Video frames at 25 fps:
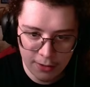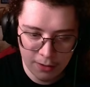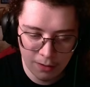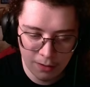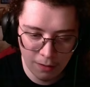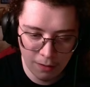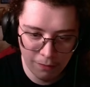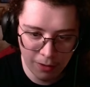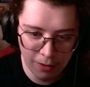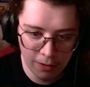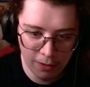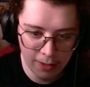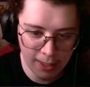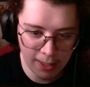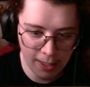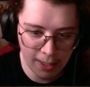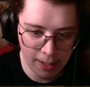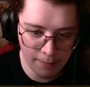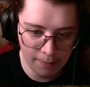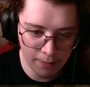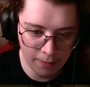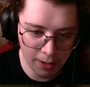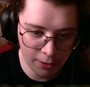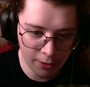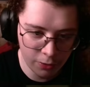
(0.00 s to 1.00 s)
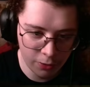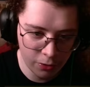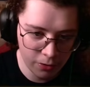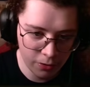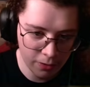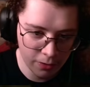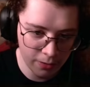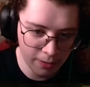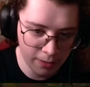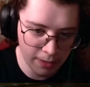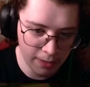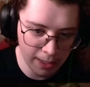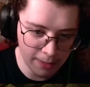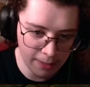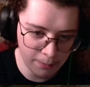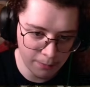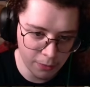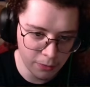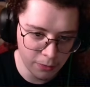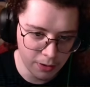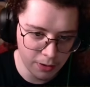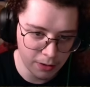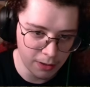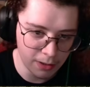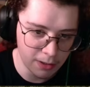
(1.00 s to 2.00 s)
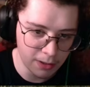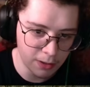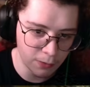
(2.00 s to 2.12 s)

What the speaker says: very not much, and mostly sewer